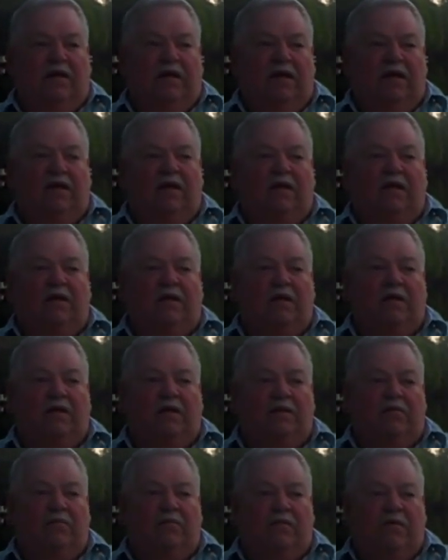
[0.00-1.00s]
in
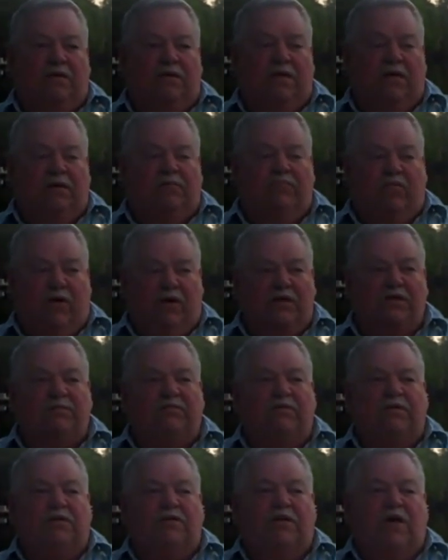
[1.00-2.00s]

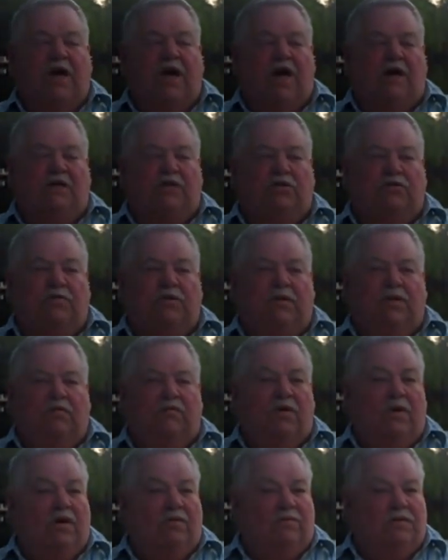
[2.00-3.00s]
Bracebridg actually
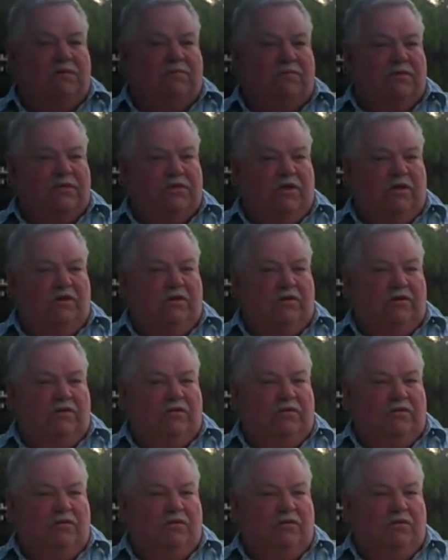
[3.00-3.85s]
when I was much younger.